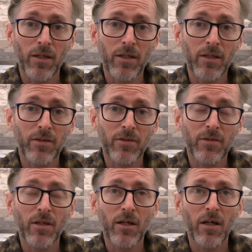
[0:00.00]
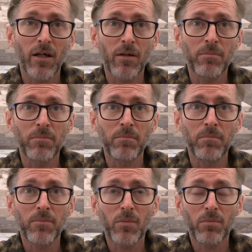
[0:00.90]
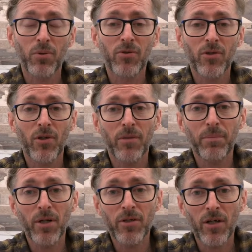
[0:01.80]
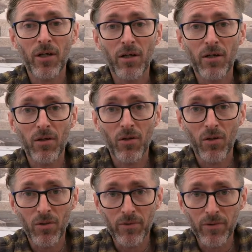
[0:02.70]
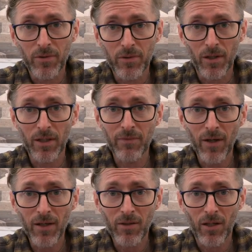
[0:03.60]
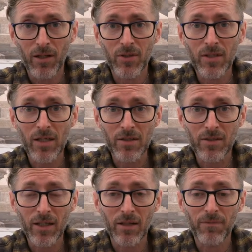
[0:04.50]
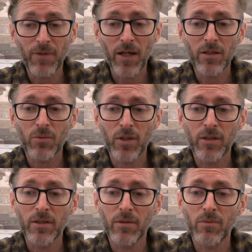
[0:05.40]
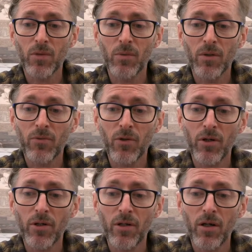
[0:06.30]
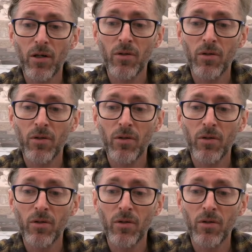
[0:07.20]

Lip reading: It puts a lot of pressure on the liver. The liver tends to get fatty when we've got